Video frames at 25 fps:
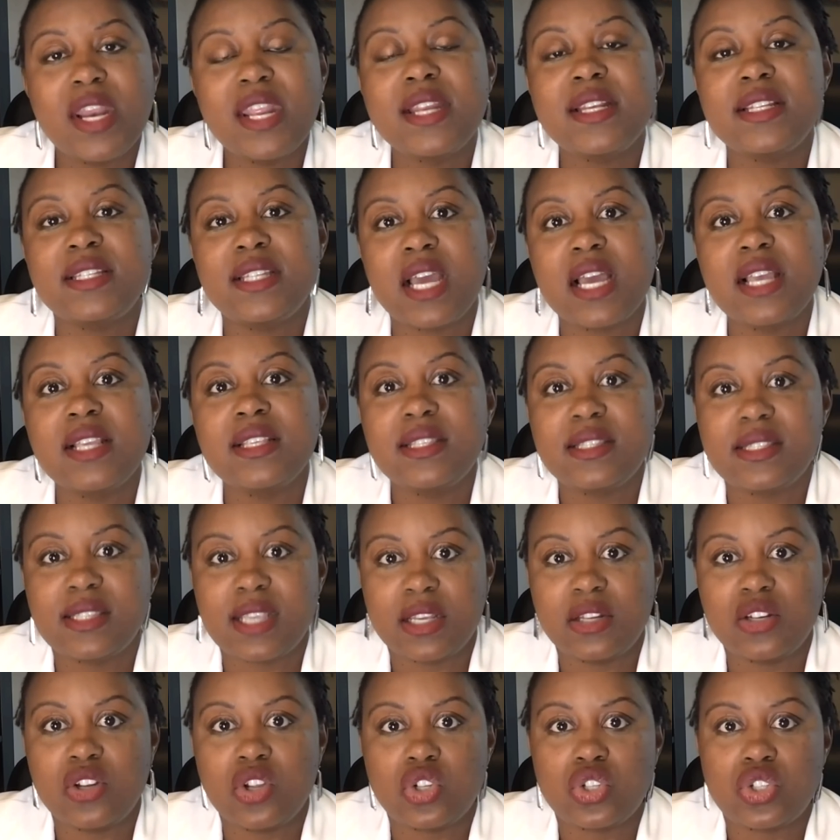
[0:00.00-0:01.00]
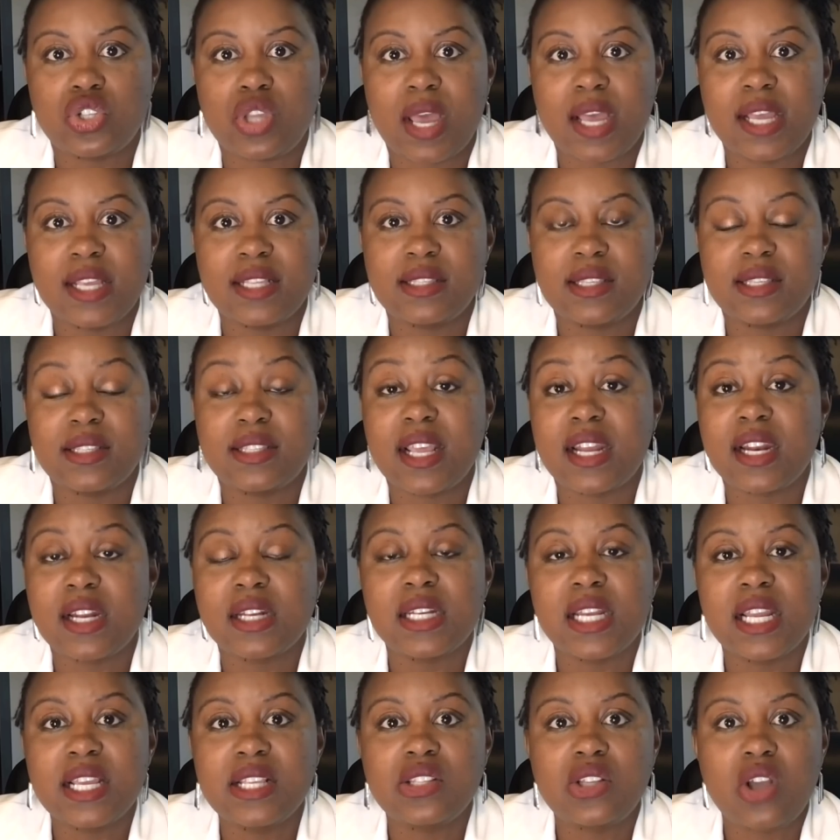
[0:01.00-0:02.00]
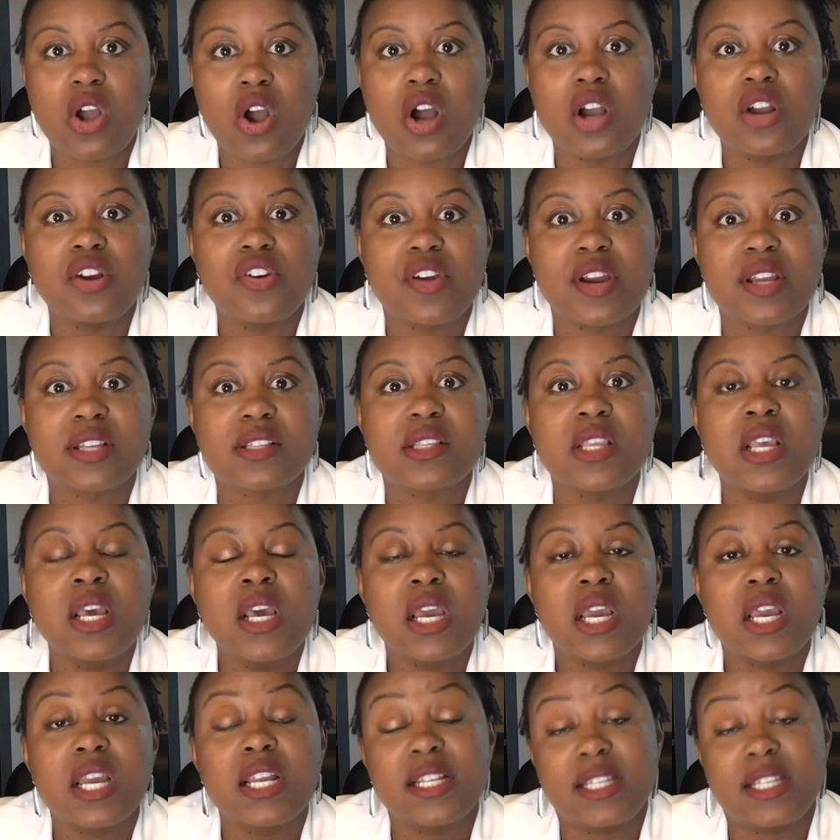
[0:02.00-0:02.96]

what it does signal to us is that unless Congress